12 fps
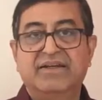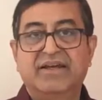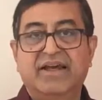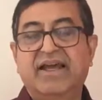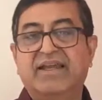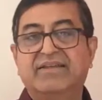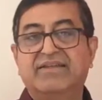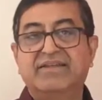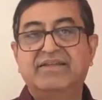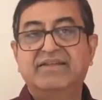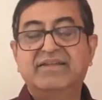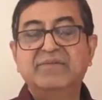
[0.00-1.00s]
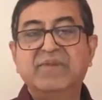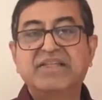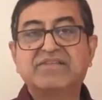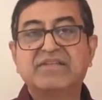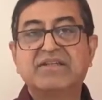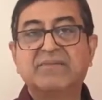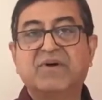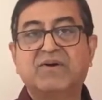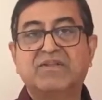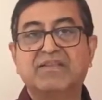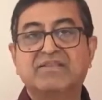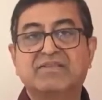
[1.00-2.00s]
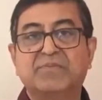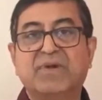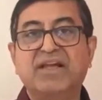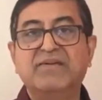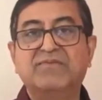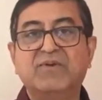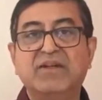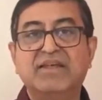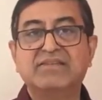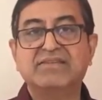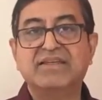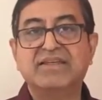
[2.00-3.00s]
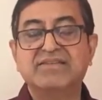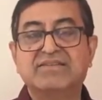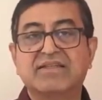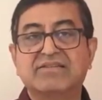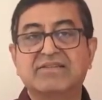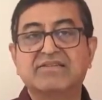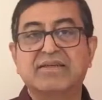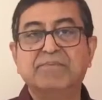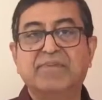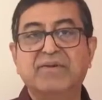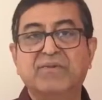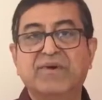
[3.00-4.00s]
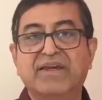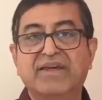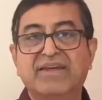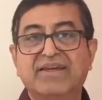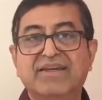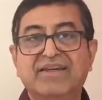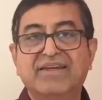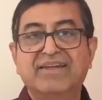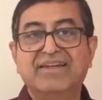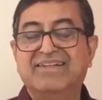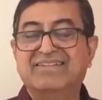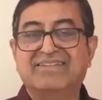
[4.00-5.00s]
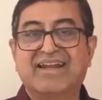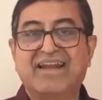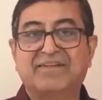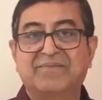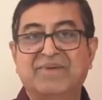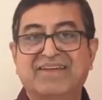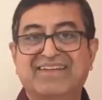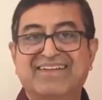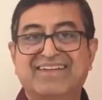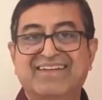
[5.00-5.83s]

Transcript: And he mentioned about this mindfulness in such a simple way, it struck me.